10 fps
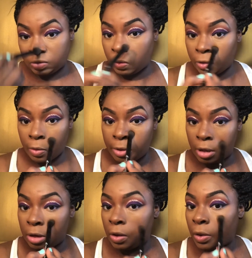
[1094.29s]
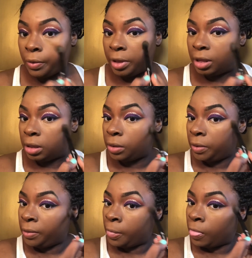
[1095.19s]
Although we're gonna go in
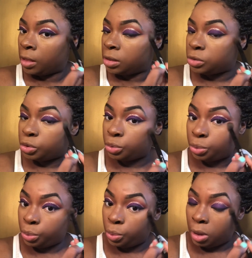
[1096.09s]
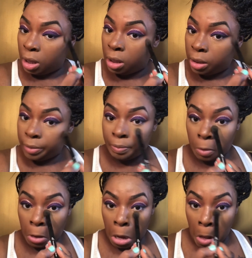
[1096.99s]
to
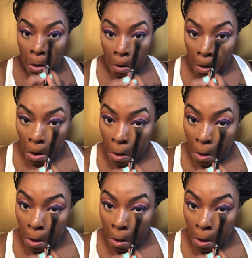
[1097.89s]
you know,